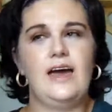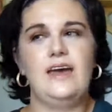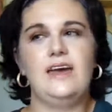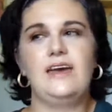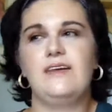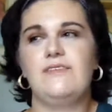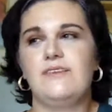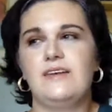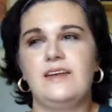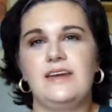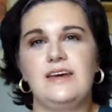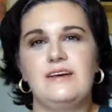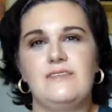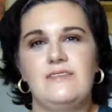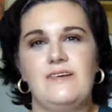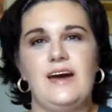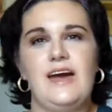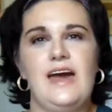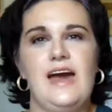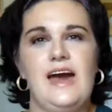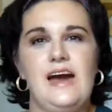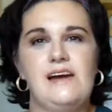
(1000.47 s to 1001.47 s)
Even if
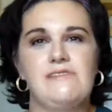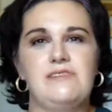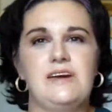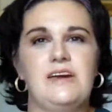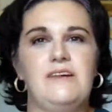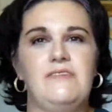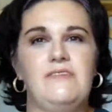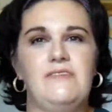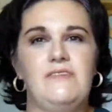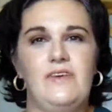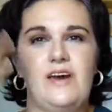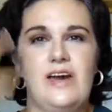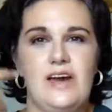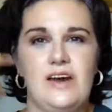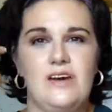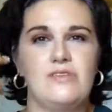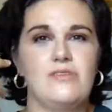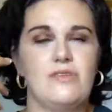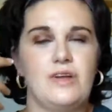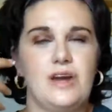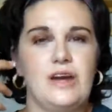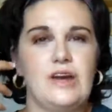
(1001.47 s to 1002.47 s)
I have a
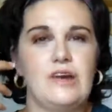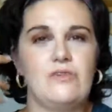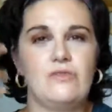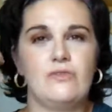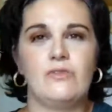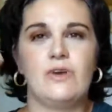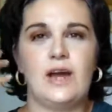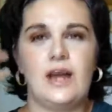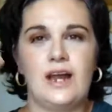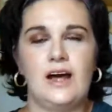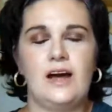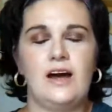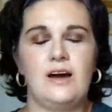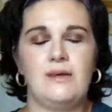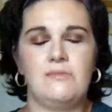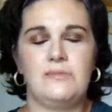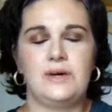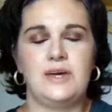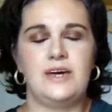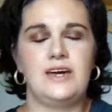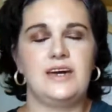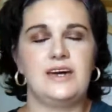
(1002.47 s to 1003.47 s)
fan like right
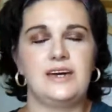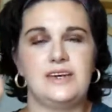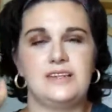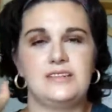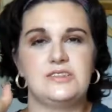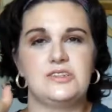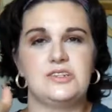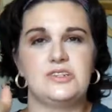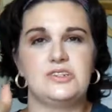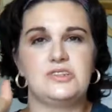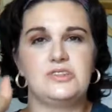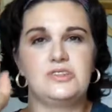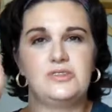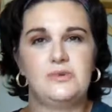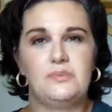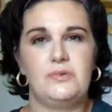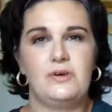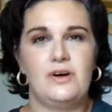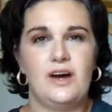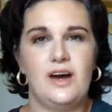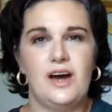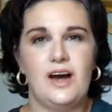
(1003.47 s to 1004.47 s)
on me, it gets
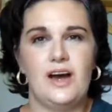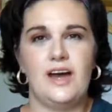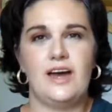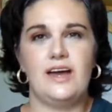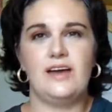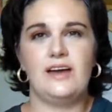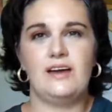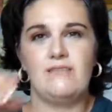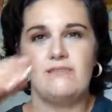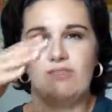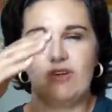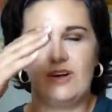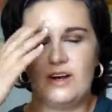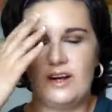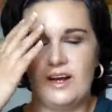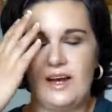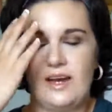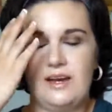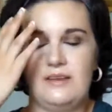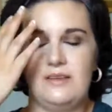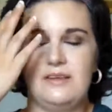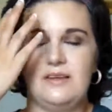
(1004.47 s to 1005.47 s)
super hot where
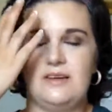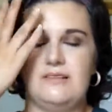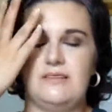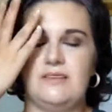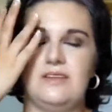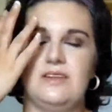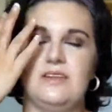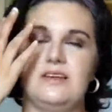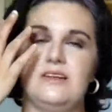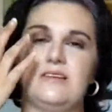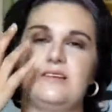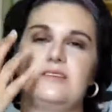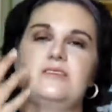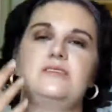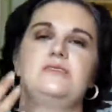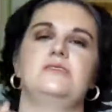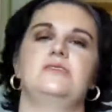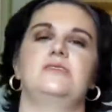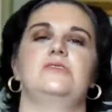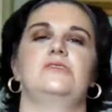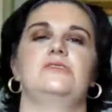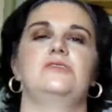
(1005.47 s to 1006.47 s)
I
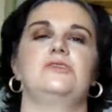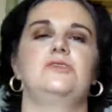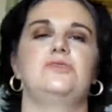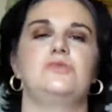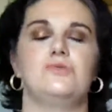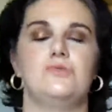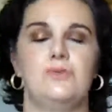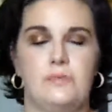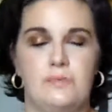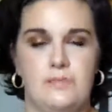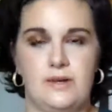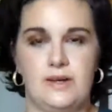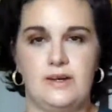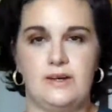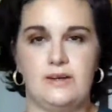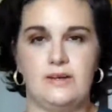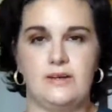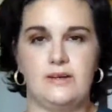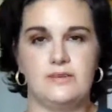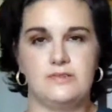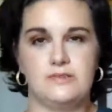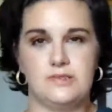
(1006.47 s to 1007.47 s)
literally start dripping
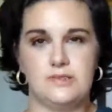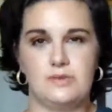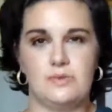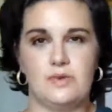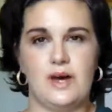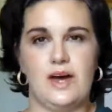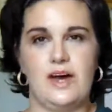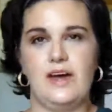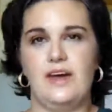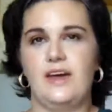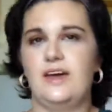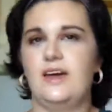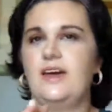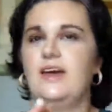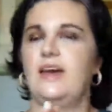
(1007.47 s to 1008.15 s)
of sweat.